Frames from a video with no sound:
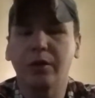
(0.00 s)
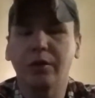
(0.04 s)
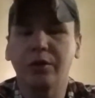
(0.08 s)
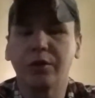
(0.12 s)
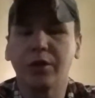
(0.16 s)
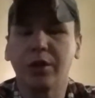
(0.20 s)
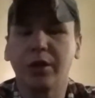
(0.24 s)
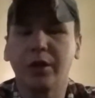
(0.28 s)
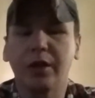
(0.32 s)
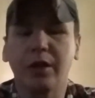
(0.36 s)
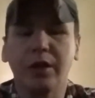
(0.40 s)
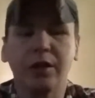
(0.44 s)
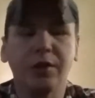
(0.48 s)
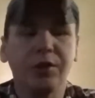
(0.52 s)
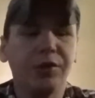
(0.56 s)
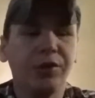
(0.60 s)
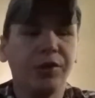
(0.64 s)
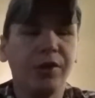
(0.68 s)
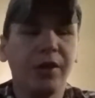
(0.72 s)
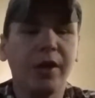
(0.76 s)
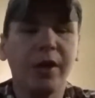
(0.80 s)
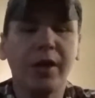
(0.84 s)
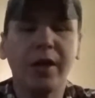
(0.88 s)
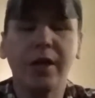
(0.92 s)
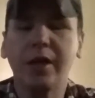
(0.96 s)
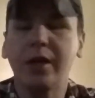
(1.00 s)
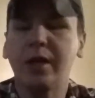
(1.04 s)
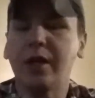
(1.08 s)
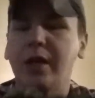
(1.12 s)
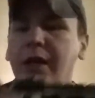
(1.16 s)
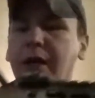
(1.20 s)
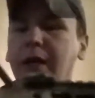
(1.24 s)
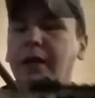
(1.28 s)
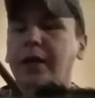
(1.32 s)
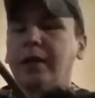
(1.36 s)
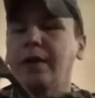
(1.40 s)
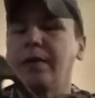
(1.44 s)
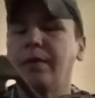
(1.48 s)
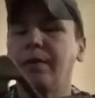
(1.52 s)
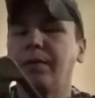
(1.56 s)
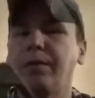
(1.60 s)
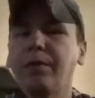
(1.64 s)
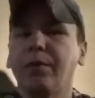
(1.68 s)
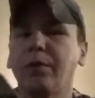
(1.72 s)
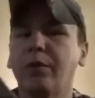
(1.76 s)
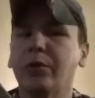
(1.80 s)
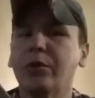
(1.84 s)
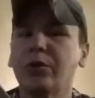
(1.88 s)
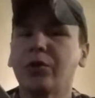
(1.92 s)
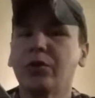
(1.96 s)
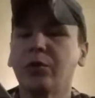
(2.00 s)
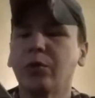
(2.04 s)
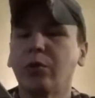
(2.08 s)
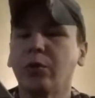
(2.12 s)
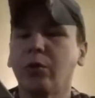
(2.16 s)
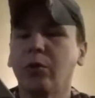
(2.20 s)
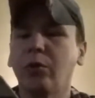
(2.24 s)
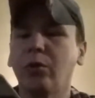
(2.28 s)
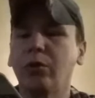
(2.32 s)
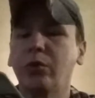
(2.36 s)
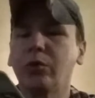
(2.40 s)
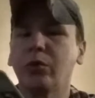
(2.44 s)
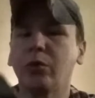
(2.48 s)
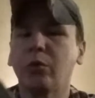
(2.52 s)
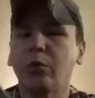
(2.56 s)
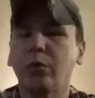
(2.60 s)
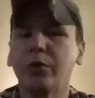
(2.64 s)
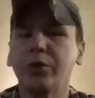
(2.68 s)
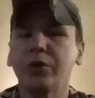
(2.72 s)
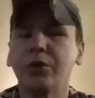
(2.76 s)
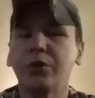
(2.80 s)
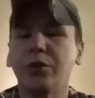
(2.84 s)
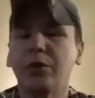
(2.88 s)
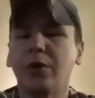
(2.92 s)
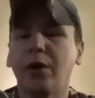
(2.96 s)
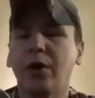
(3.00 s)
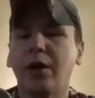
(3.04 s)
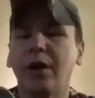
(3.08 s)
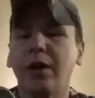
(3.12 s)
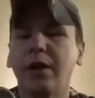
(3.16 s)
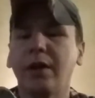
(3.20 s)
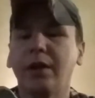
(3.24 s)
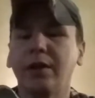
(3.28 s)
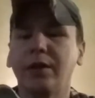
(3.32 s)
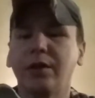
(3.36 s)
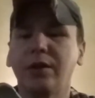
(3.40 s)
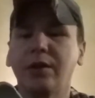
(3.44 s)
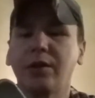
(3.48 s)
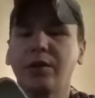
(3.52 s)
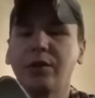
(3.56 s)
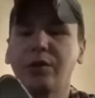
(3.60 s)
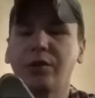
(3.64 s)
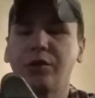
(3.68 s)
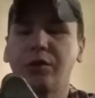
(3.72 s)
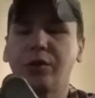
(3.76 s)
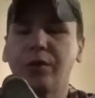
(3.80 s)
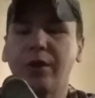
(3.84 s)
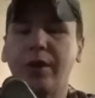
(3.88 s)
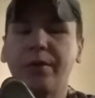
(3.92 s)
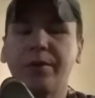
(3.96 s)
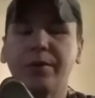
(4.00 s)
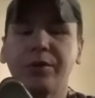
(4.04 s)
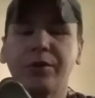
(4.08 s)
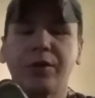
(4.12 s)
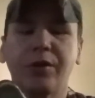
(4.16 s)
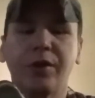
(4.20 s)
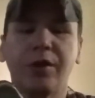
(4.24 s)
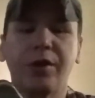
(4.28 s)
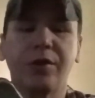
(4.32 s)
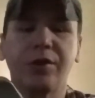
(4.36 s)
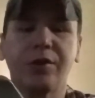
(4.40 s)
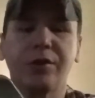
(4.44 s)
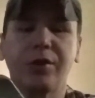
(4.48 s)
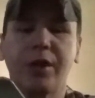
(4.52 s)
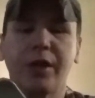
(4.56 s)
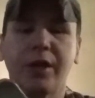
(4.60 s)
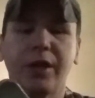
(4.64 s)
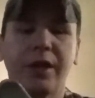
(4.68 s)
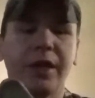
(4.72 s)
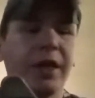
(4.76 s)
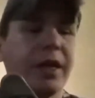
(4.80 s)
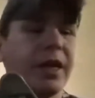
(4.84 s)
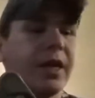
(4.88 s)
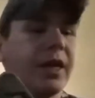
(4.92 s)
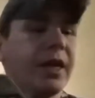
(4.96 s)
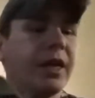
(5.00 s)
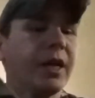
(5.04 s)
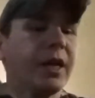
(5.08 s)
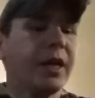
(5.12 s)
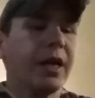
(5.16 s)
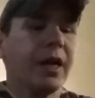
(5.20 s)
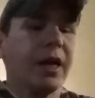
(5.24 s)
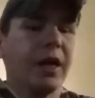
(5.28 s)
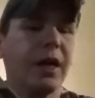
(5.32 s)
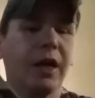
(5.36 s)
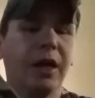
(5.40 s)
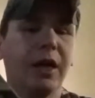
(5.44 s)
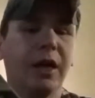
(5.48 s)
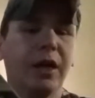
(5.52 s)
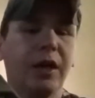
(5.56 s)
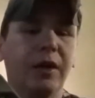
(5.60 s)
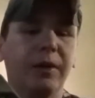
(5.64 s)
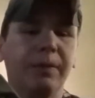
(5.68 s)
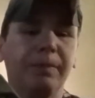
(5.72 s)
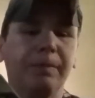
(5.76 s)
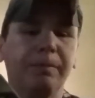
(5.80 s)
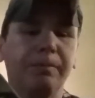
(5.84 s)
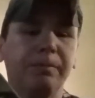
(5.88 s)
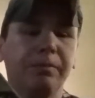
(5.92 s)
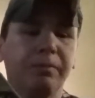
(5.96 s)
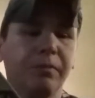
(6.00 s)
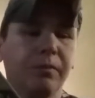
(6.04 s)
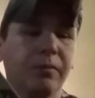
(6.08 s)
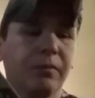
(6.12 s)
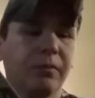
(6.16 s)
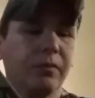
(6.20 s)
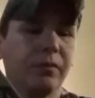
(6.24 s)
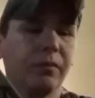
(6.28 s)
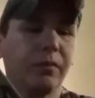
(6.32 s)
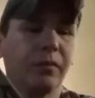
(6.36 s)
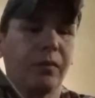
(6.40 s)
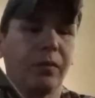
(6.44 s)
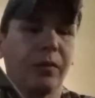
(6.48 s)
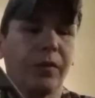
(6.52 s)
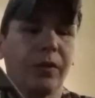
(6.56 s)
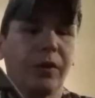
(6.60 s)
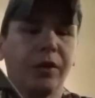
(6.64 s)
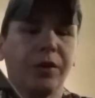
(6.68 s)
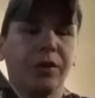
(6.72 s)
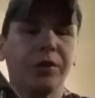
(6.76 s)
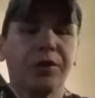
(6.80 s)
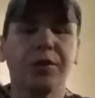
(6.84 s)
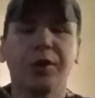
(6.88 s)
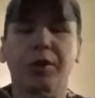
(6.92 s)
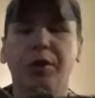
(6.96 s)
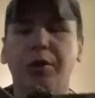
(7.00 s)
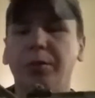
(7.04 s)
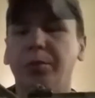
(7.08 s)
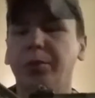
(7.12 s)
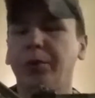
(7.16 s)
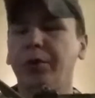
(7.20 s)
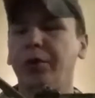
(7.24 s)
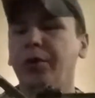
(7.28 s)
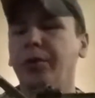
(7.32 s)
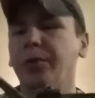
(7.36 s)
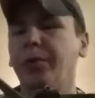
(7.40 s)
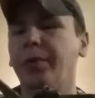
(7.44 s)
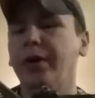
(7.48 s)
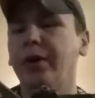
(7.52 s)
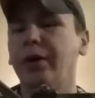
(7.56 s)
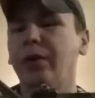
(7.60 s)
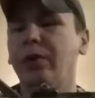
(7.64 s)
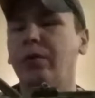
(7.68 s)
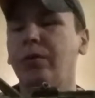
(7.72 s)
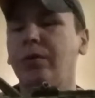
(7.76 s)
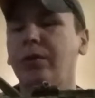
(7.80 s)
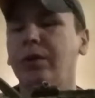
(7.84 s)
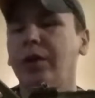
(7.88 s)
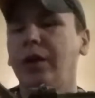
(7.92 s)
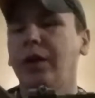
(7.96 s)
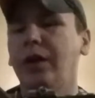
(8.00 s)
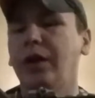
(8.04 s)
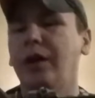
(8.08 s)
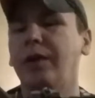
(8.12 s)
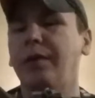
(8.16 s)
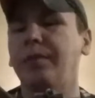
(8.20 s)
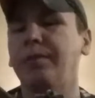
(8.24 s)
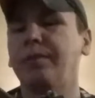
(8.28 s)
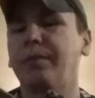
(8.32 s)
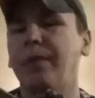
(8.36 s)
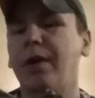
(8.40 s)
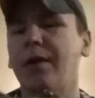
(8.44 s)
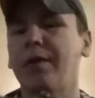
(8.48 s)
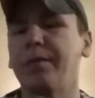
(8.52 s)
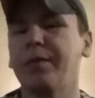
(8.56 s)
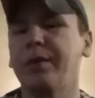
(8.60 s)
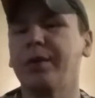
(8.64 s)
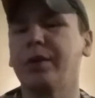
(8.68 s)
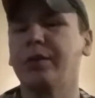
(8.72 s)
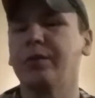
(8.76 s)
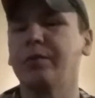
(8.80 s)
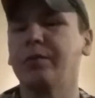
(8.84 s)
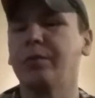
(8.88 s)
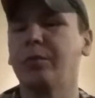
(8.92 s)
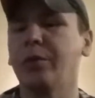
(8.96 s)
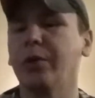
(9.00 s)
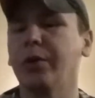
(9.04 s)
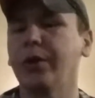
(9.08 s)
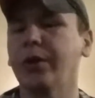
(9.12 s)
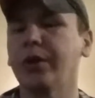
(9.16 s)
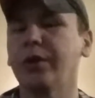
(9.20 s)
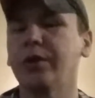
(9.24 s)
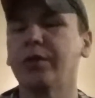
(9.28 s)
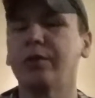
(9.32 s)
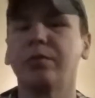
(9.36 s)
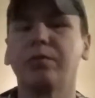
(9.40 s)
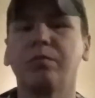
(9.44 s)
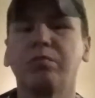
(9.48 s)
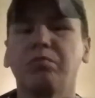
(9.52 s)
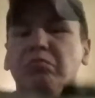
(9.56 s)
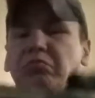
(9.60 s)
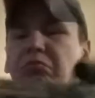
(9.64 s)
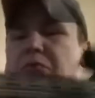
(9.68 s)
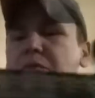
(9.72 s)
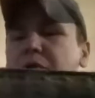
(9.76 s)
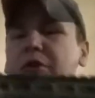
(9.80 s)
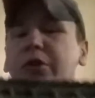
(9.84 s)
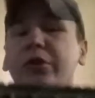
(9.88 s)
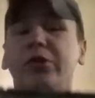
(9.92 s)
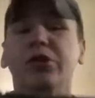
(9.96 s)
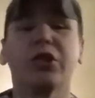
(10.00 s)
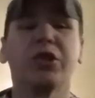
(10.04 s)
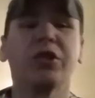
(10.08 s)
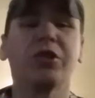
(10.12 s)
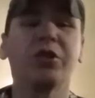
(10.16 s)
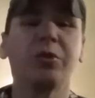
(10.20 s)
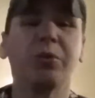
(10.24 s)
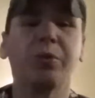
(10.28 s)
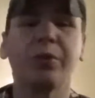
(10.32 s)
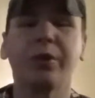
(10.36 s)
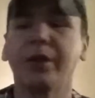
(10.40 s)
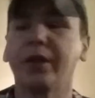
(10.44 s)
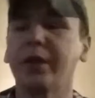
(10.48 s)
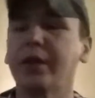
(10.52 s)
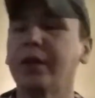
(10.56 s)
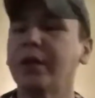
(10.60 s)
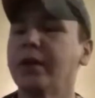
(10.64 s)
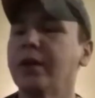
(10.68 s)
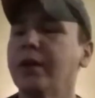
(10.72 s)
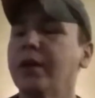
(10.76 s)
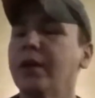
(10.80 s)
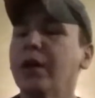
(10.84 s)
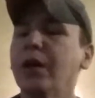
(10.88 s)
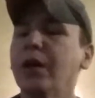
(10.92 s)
Took it inside, and it didn't feel too cold or too hot, so that was a nice thing. It's held up really well. I haven't been really too gentle with it.